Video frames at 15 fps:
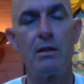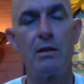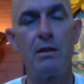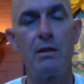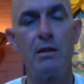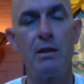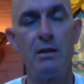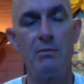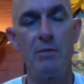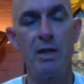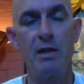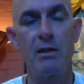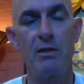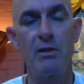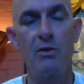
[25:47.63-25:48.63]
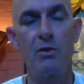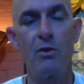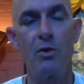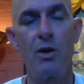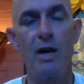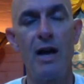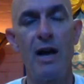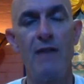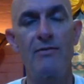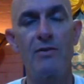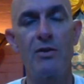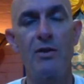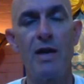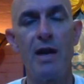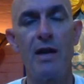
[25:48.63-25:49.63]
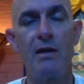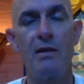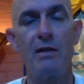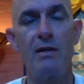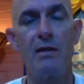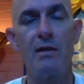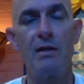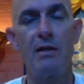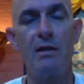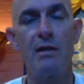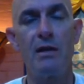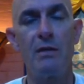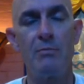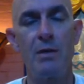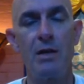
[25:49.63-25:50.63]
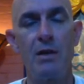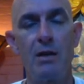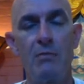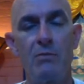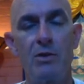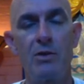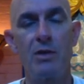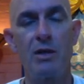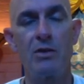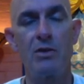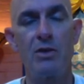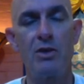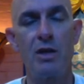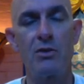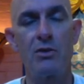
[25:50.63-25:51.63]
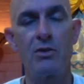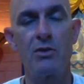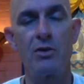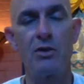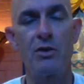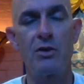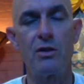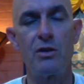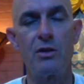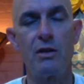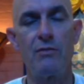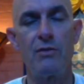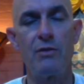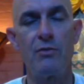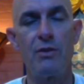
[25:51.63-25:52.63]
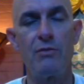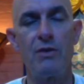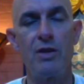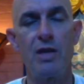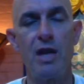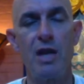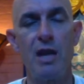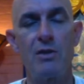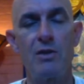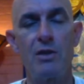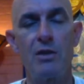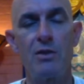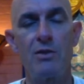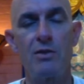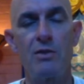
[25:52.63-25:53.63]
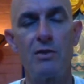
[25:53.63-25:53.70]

In the middle, or after that, it becomes like the gentle current of the river Ganges.